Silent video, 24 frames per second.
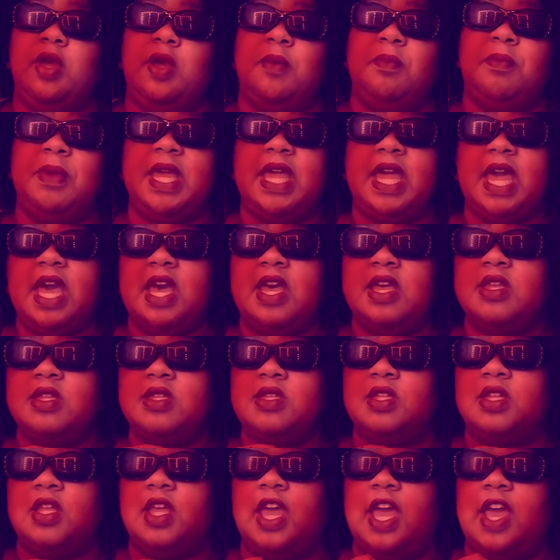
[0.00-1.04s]

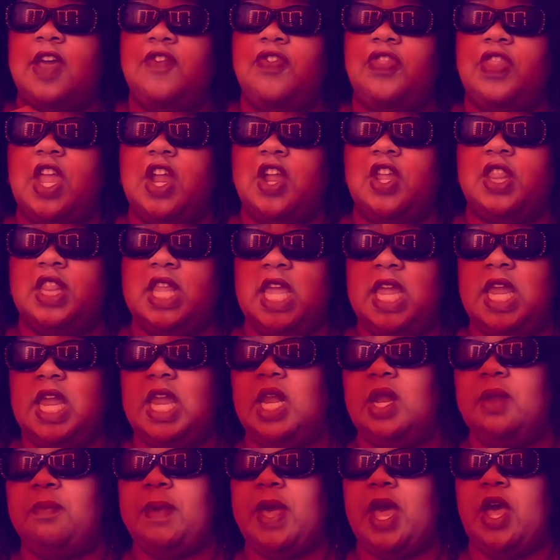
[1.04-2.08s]
Because if they're
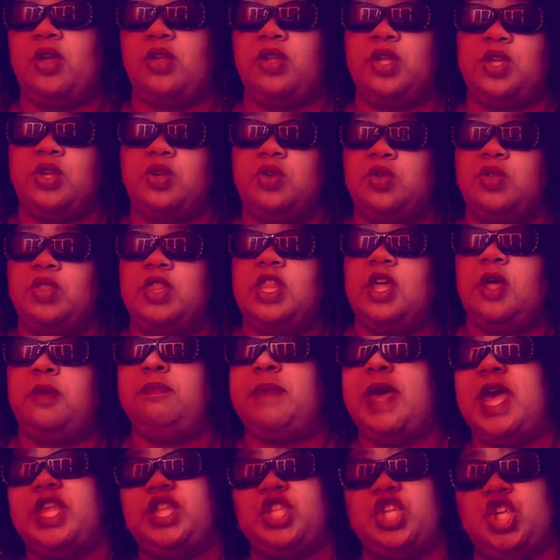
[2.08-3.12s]
thinking about you, they'll
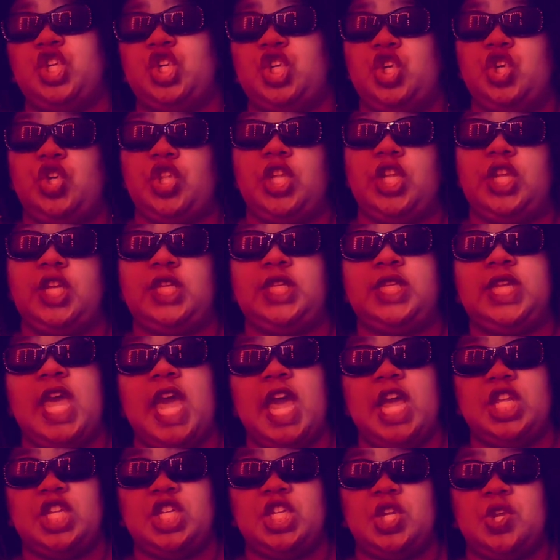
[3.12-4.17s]
message you, they'll
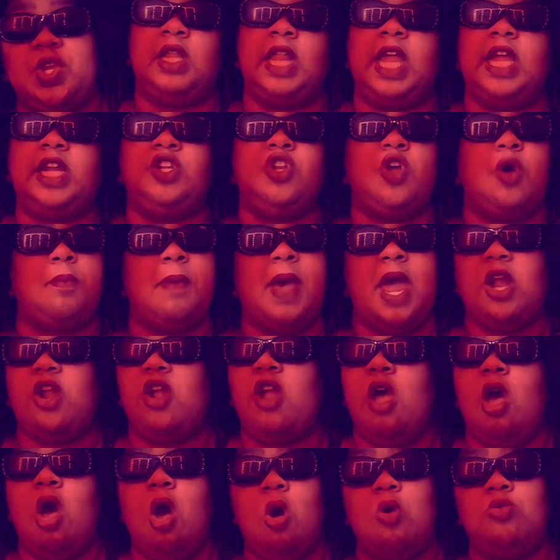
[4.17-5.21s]
text you. Like, no
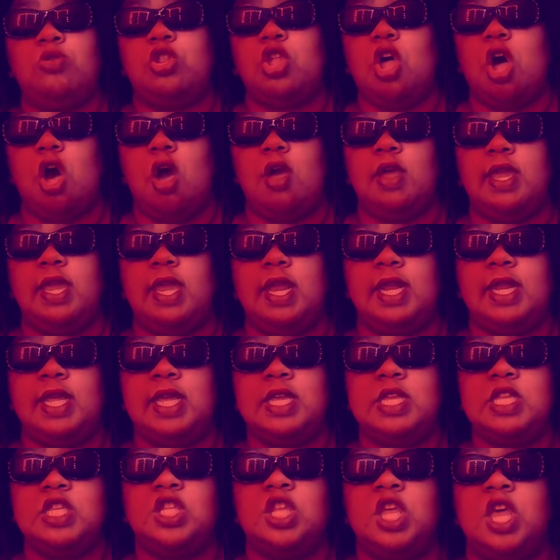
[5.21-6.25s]
matter how long it
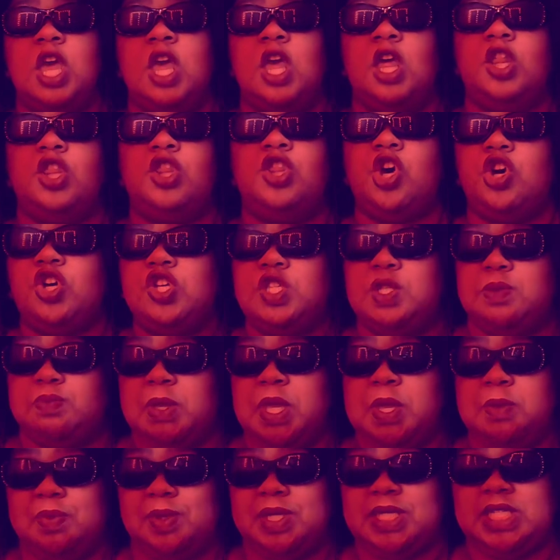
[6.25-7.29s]
is, those
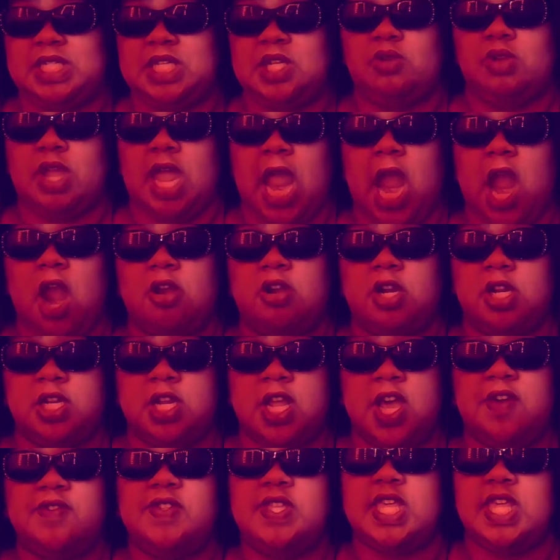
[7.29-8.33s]
people still cared
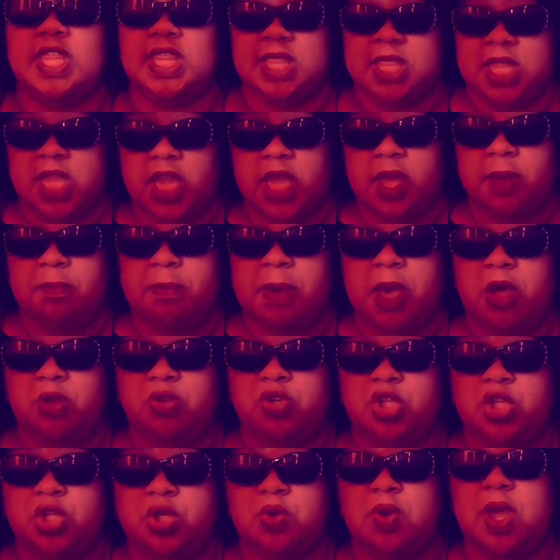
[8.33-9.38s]
enough to think
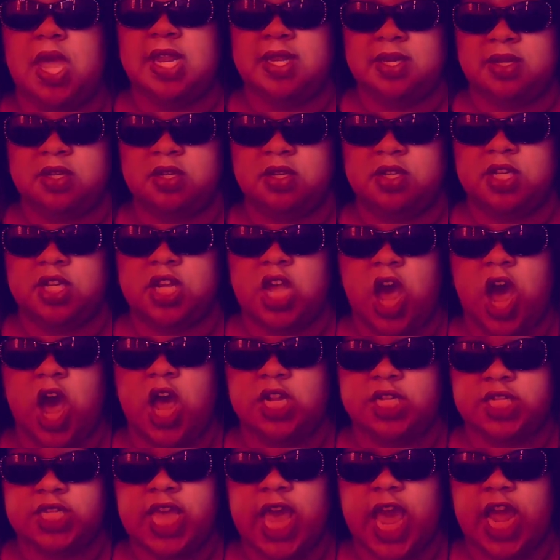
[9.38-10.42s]
about you and
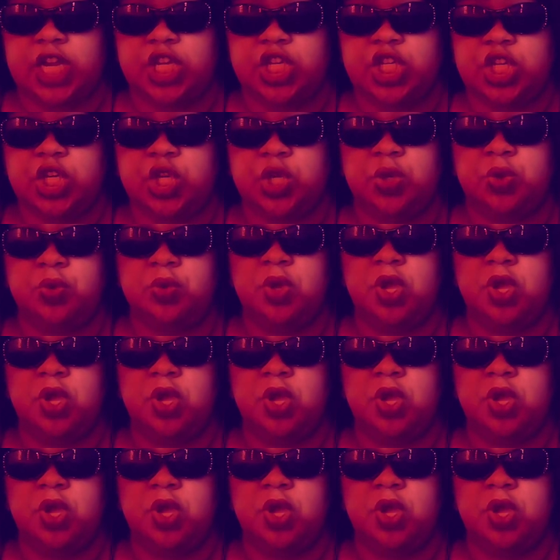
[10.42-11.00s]
contact you